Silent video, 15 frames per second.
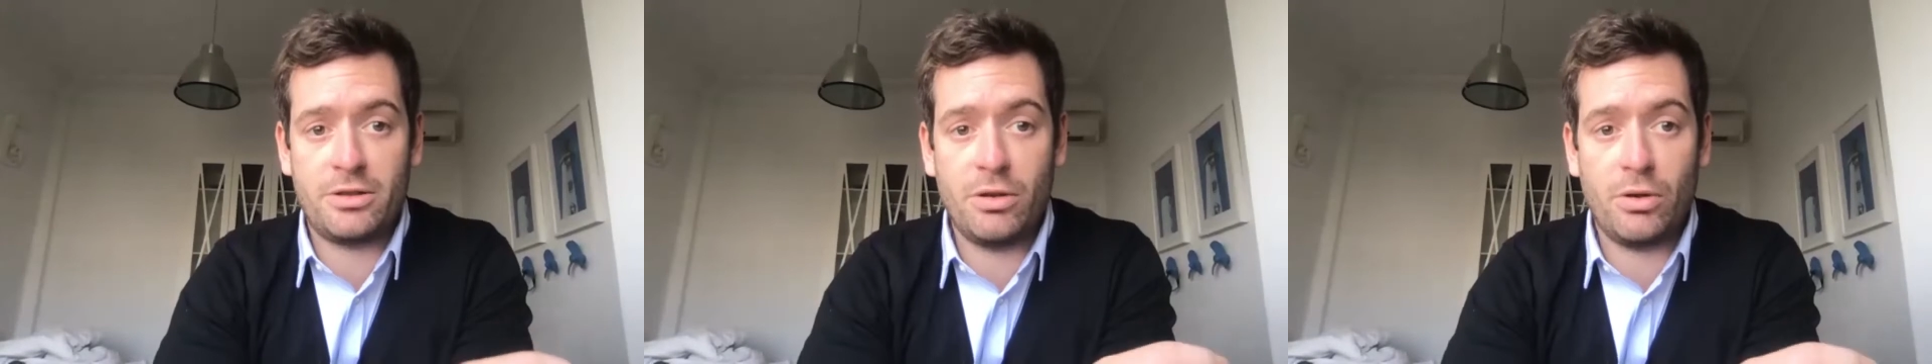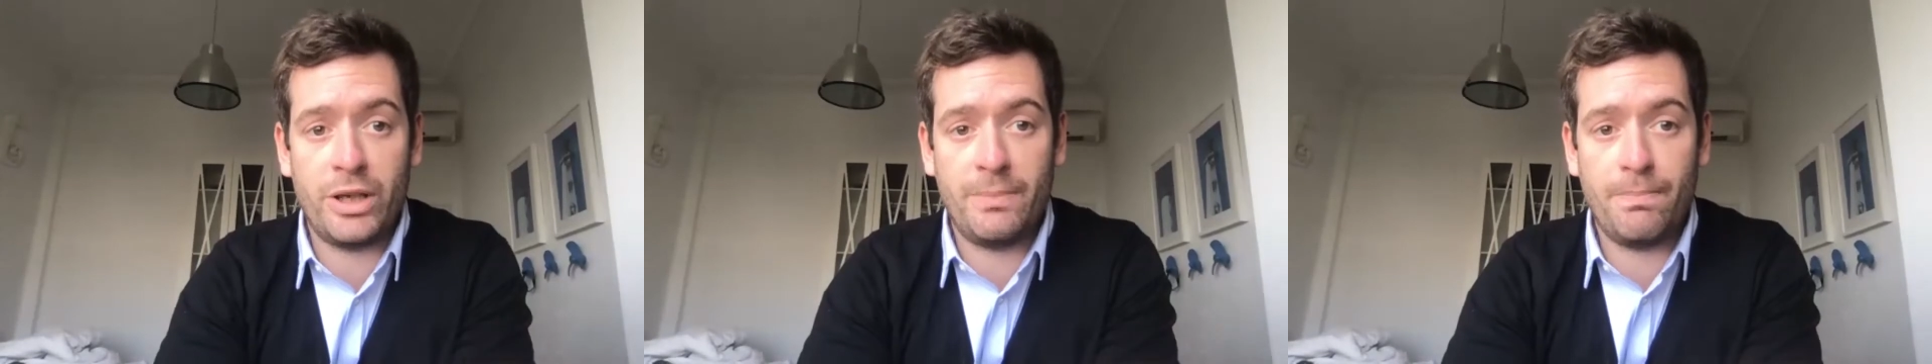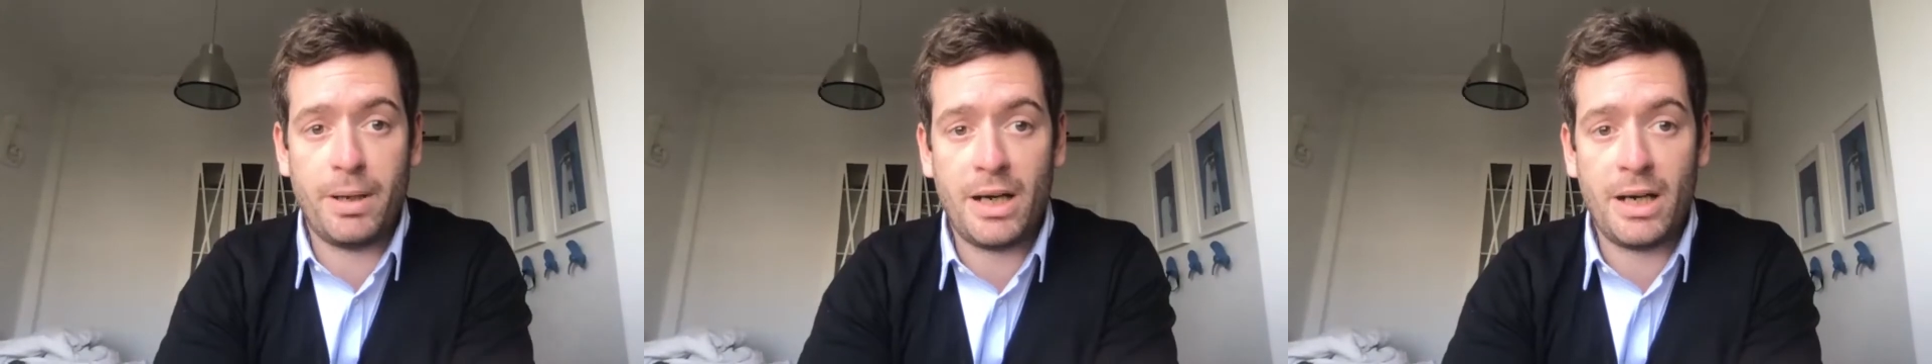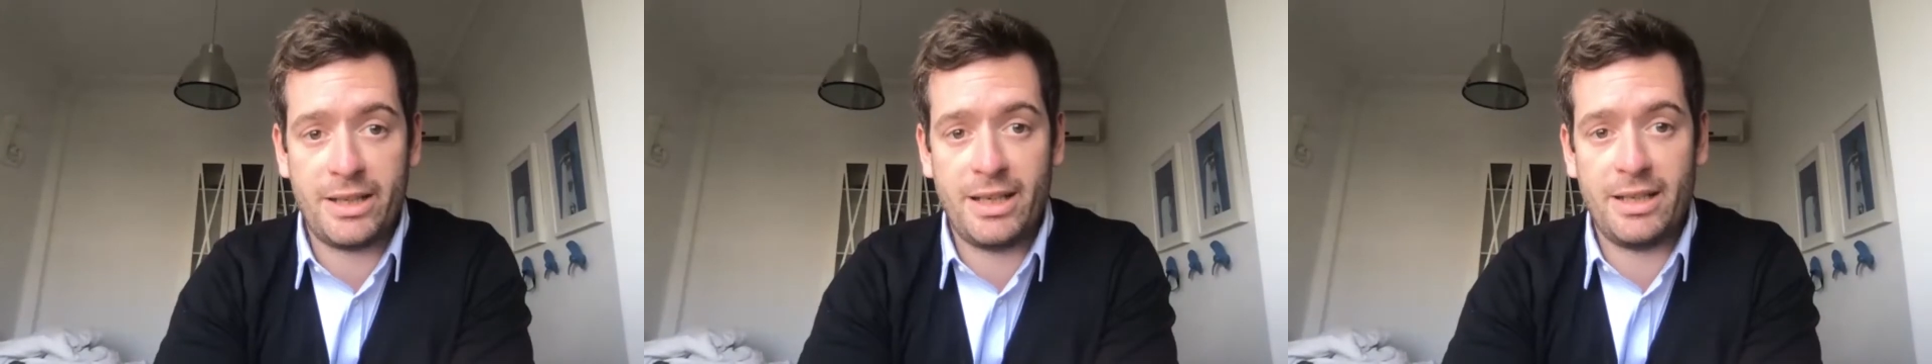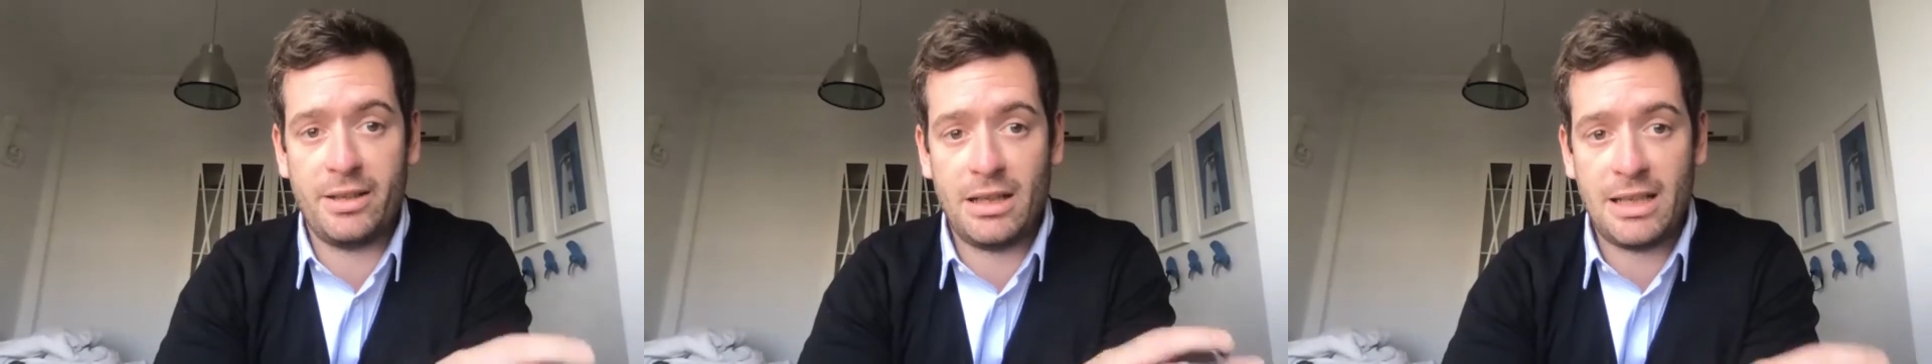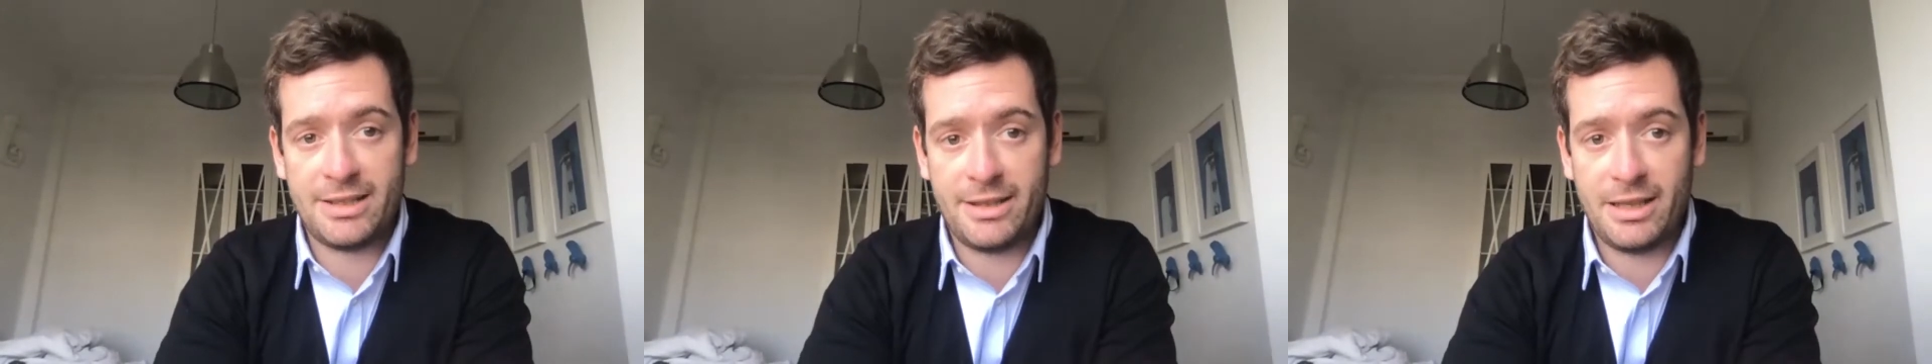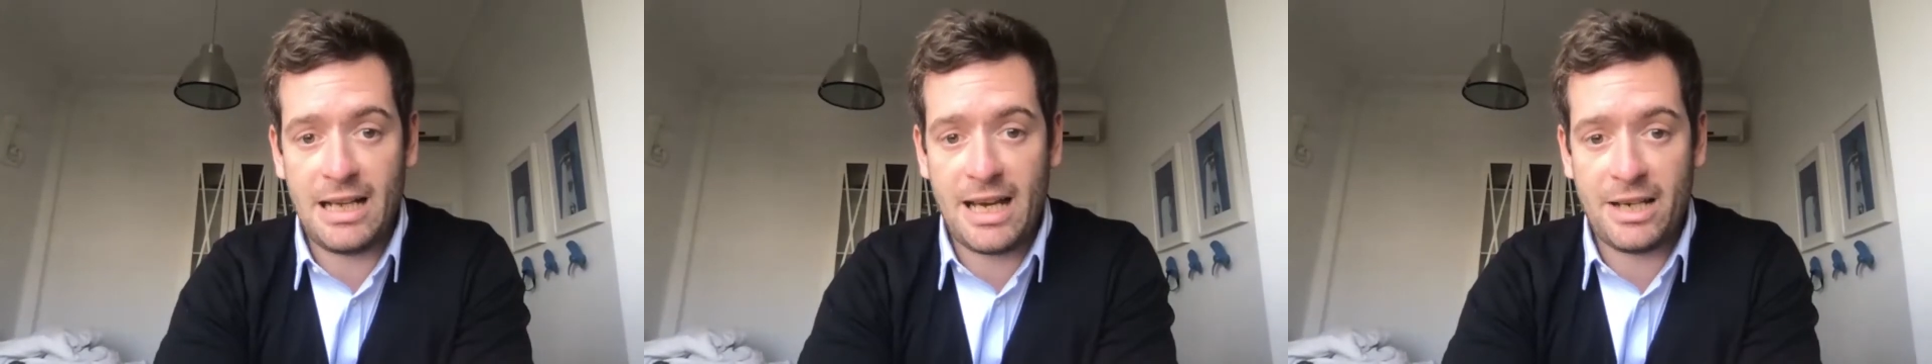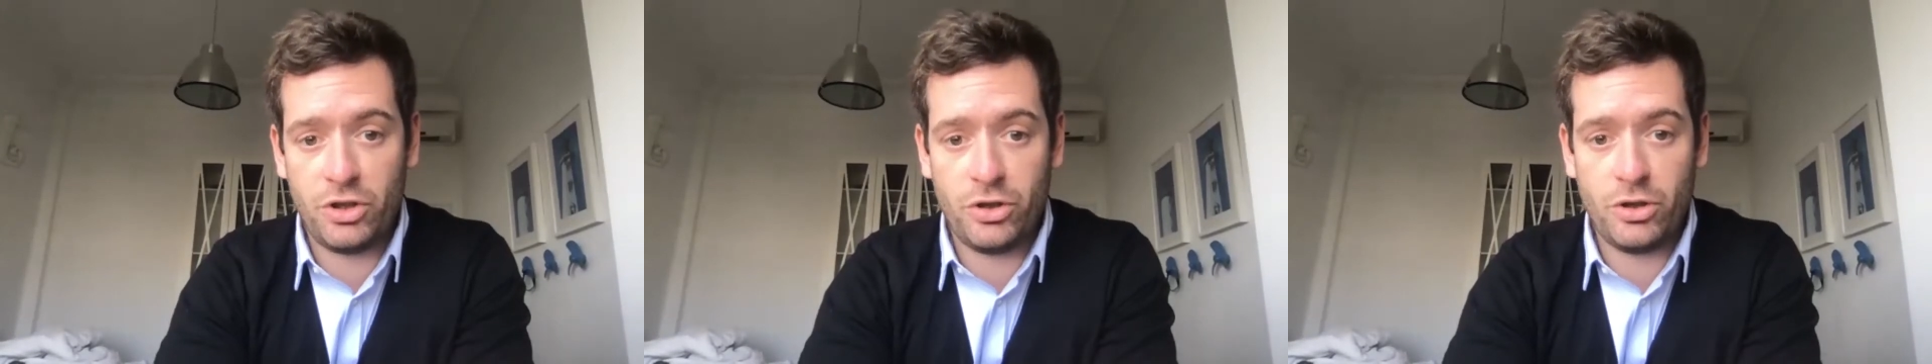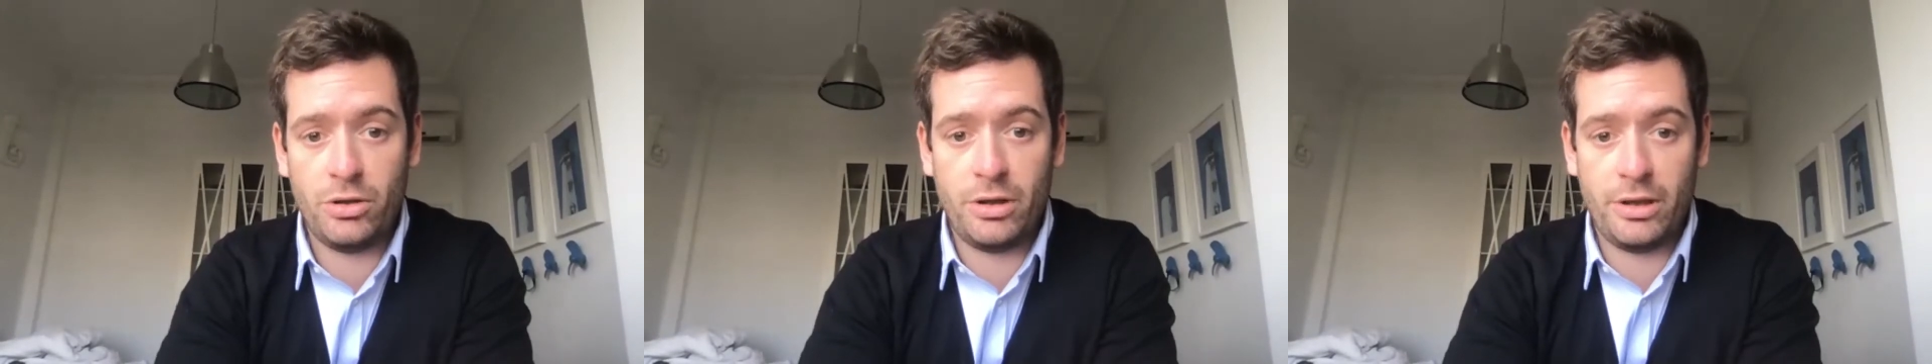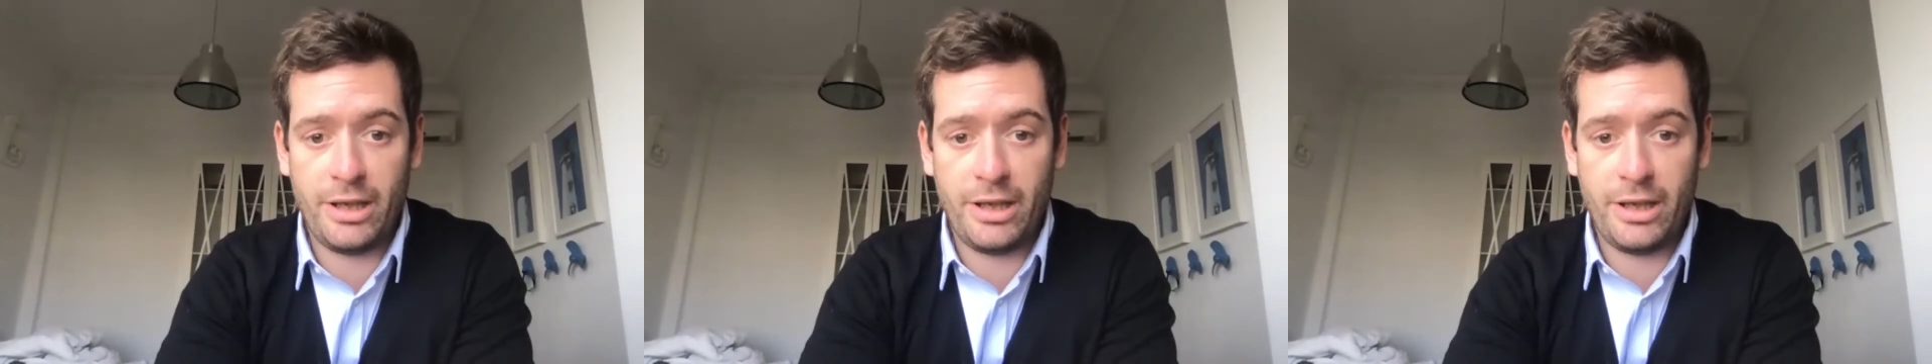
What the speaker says: growing party at the last election.